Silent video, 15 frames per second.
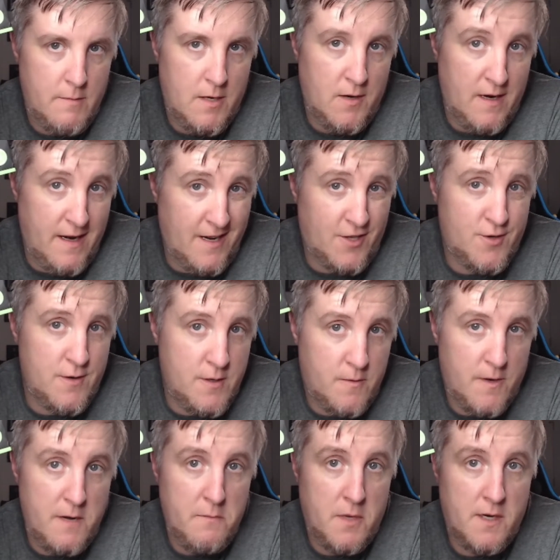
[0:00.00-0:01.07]
an extra
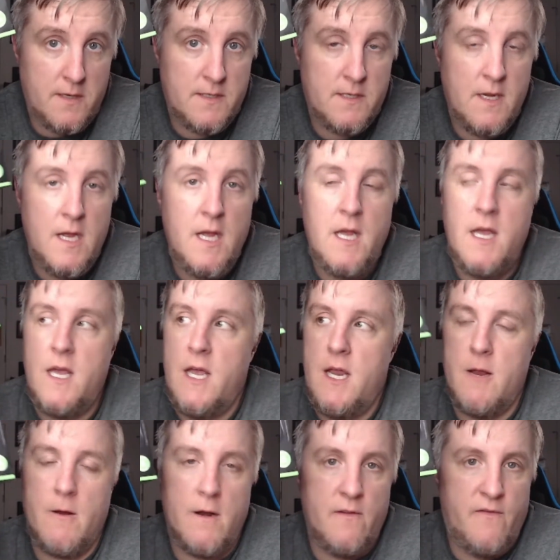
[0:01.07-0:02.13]
20 bucks.
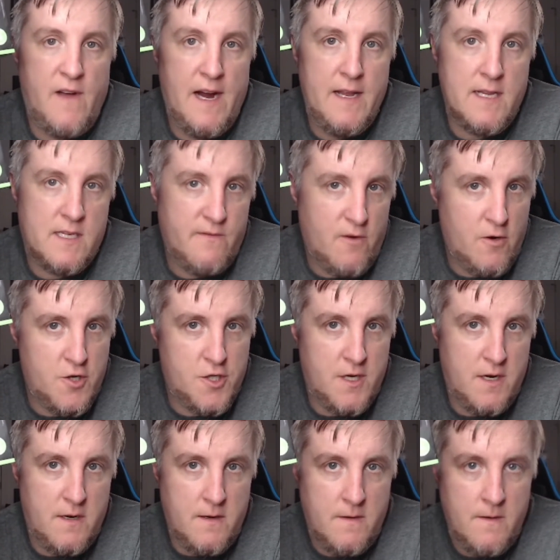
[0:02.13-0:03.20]
You're going to find this
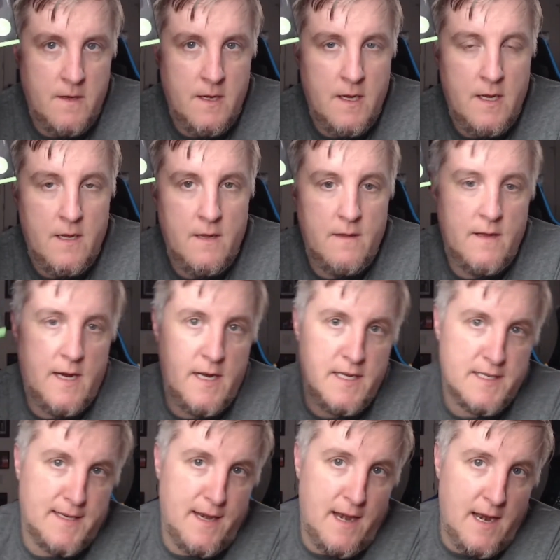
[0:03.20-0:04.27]
version that
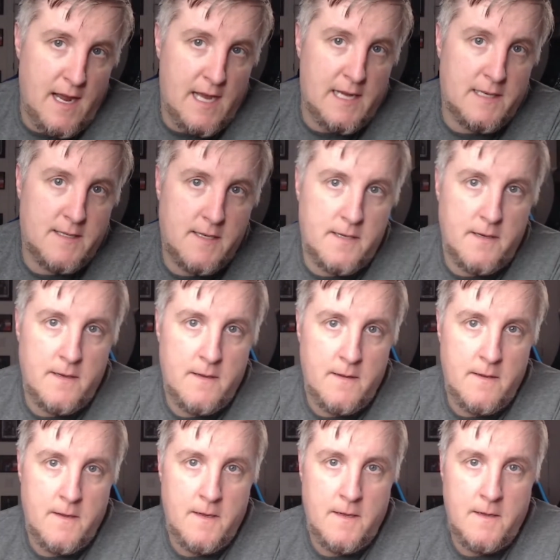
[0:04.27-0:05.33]
is not
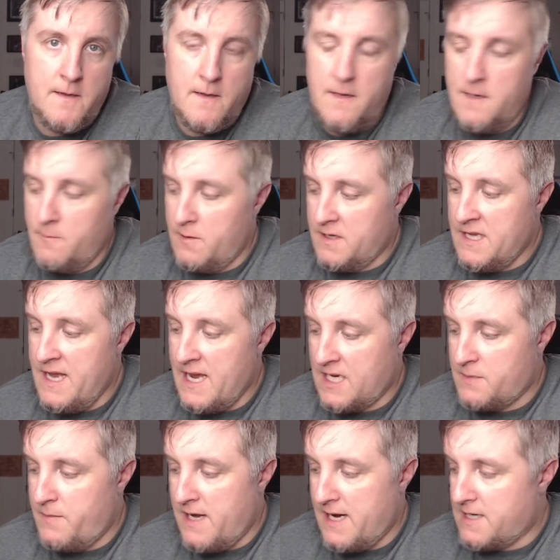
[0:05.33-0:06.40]
with the
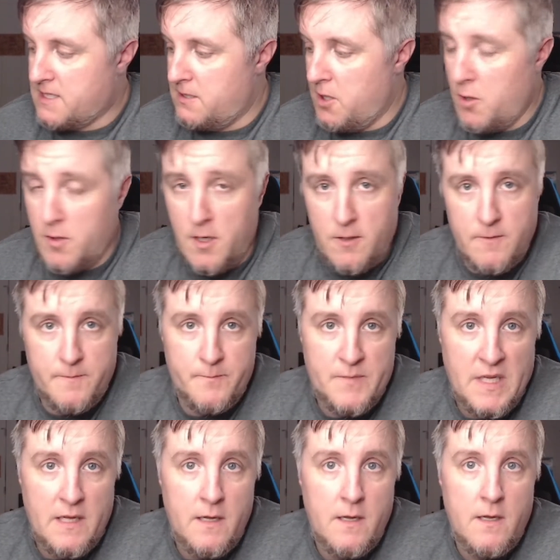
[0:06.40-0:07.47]
Xbox logo.
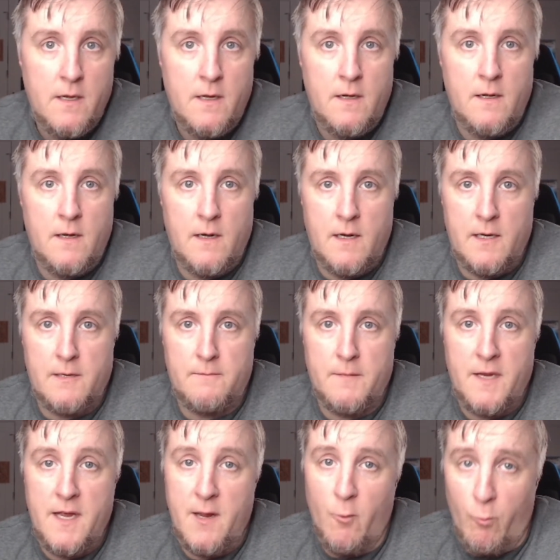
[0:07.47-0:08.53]

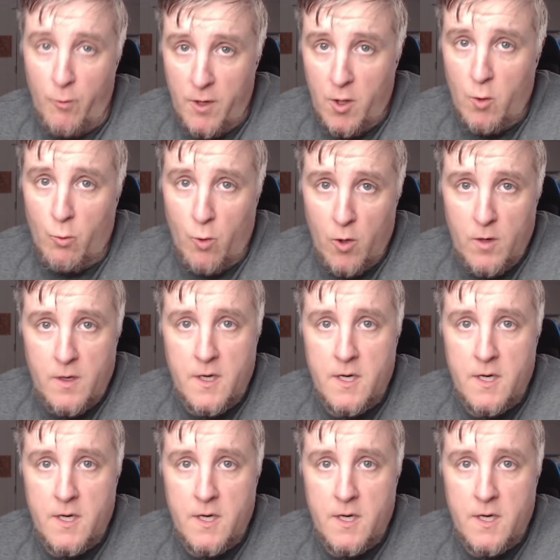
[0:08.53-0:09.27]
It will work